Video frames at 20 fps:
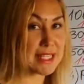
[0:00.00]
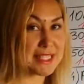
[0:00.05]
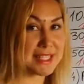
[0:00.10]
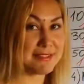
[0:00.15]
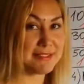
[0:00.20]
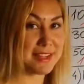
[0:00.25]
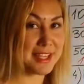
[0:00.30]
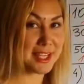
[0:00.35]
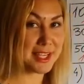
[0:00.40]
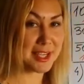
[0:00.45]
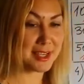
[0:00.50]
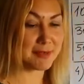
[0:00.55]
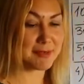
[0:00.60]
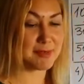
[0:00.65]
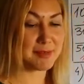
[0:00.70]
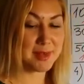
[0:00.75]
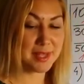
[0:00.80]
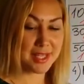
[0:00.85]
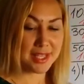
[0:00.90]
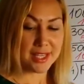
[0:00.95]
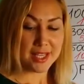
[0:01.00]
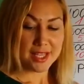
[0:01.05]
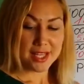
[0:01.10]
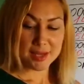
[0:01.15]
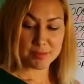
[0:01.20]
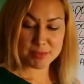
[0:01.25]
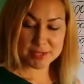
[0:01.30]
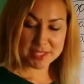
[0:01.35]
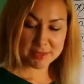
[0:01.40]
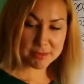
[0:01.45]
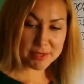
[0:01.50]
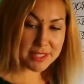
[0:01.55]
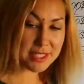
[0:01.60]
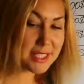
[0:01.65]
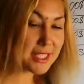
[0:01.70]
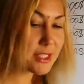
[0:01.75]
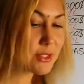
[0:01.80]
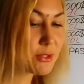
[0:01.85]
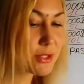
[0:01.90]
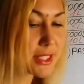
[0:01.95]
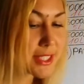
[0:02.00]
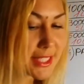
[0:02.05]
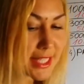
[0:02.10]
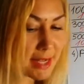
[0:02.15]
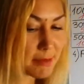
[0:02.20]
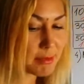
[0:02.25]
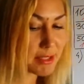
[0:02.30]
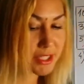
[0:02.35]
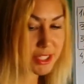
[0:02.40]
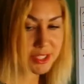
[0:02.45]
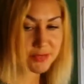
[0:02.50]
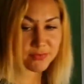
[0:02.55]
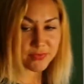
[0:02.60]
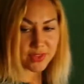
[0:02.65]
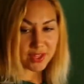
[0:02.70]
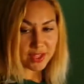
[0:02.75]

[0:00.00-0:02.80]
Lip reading: passive income possibility to establish.